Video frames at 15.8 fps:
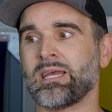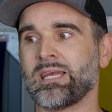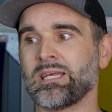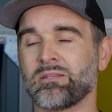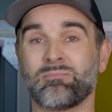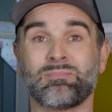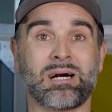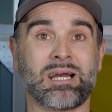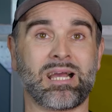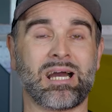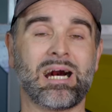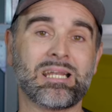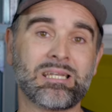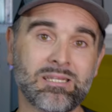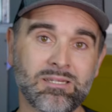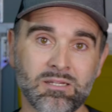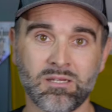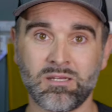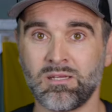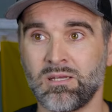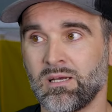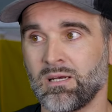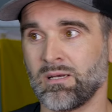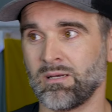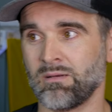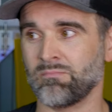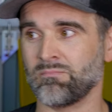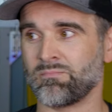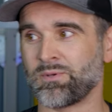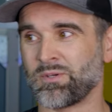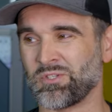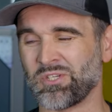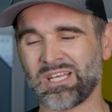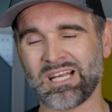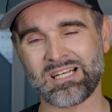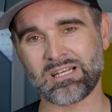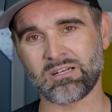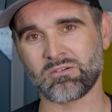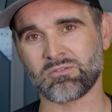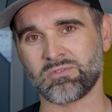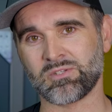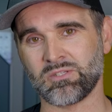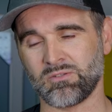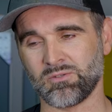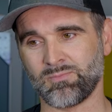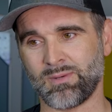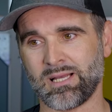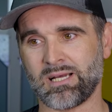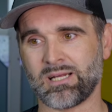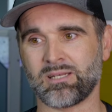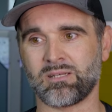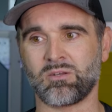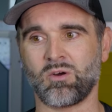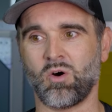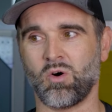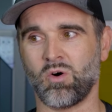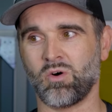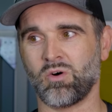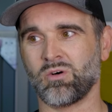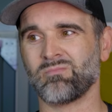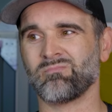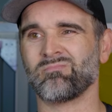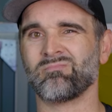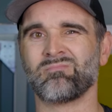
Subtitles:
either by hand, because you can get good results by hand, or